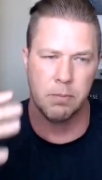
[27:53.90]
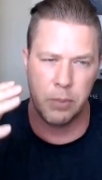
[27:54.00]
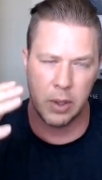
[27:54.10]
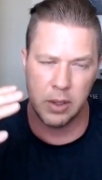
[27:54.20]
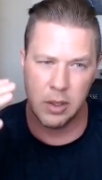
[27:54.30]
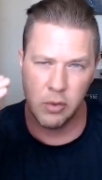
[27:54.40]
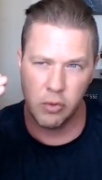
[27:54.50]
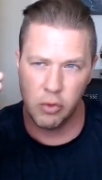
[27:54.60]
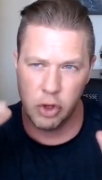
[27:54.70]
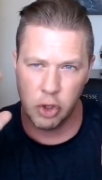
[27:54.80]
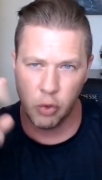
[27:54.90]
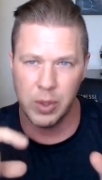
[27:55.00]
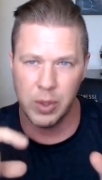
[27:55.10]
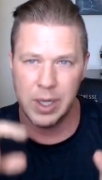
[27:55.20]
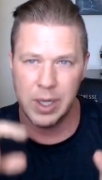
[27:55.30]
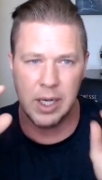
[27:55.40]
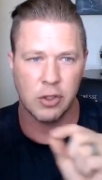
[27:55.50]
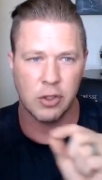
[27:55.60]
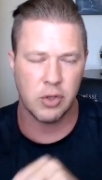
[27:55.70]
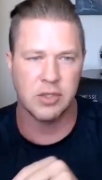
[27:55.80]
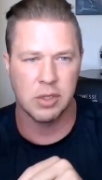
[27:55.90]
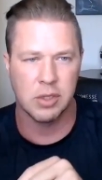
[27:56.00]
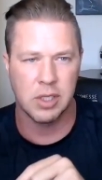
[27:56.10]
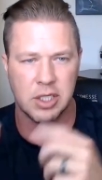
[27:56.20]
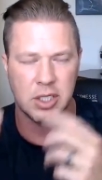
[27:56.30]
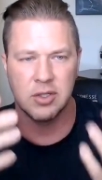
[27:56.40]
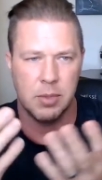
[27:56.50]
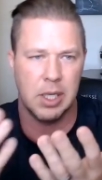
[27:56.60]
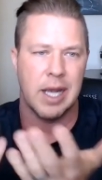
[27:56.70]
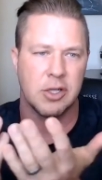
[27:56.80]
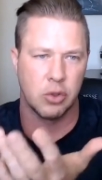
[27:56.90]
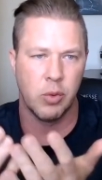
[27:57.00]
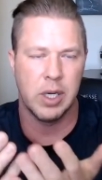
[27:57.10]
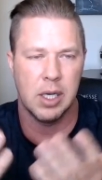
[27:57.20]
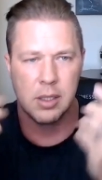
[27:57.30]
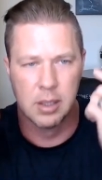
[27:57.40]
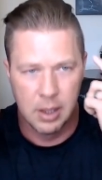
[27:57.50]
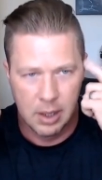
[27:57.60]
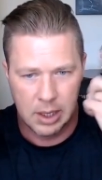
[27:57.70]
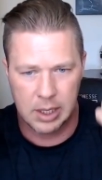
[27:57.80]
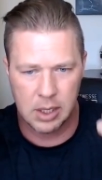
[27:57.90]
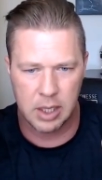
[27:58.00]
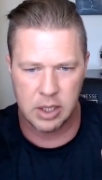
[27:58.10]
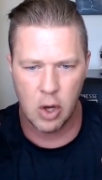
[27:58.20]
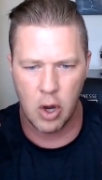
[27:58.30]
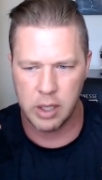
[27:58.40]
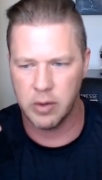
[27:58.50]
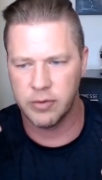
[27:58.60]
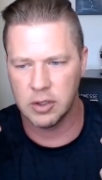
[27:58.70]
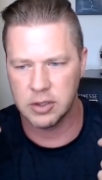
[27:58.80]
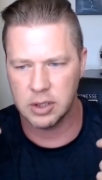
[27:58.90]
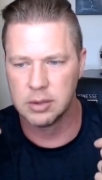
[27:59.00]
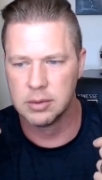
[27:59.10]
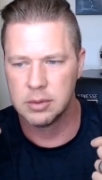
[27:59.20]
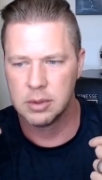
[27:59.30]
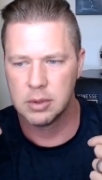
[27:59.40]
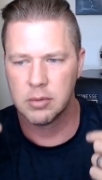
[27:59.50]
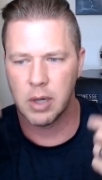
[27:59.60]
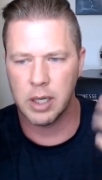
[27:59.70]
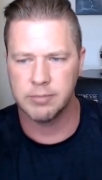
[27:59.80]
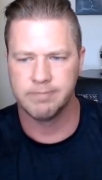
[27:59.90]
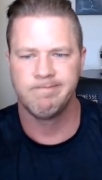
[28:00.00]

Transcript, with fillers: but the reading for stress reduction is going to be actual reading and not the audio version, right?